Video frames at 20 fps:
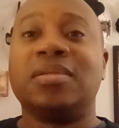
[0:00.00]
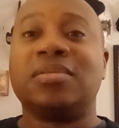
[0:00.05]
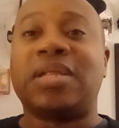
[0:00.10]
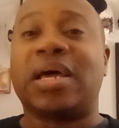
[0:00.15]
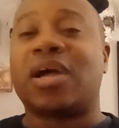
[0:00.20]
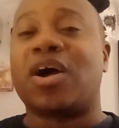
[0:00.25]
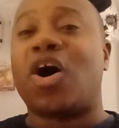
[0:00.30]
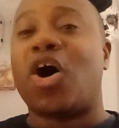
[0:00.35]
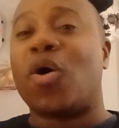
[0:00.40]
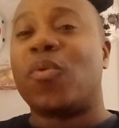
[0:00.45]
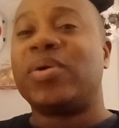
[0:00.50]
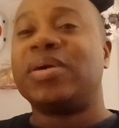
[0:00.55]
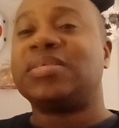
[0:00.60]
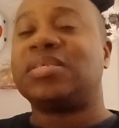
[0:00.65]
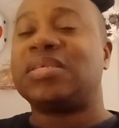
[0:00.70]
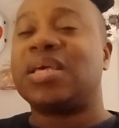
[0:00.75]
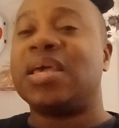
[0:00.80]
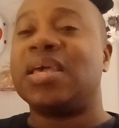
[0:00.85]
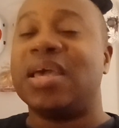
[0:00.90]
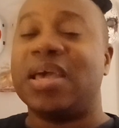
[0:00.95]
Like I always
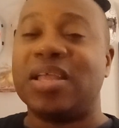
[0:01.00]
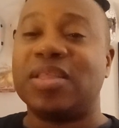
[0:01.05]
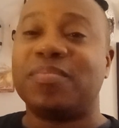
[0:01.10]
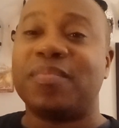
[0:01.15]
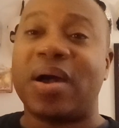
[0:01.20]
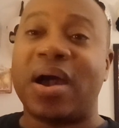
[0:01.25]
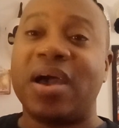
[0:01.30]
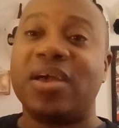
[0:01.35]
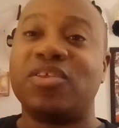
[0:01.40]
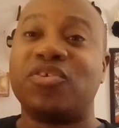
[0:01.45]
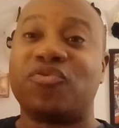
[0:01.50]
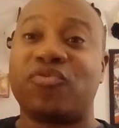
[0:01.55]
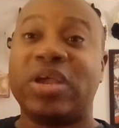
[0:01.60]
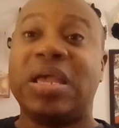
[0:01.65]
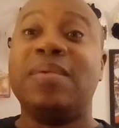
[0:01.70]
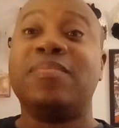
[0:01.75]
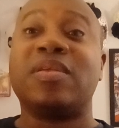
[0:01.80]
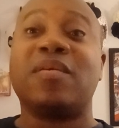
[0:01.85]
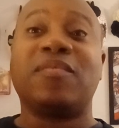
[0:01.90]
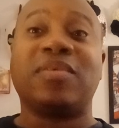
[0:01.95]
say, in my
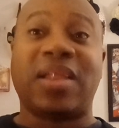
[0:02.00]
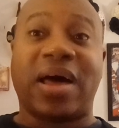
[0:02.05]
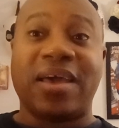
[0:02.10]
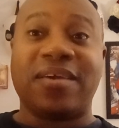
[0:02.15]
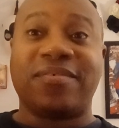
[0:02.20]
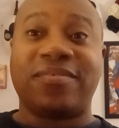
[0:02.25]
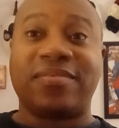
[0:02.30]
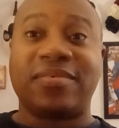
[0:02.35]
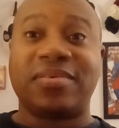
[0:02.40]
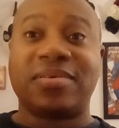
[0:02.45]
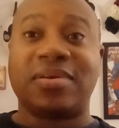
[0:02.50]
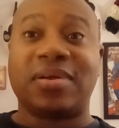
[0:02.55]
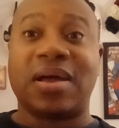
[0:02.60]
dreams of a life,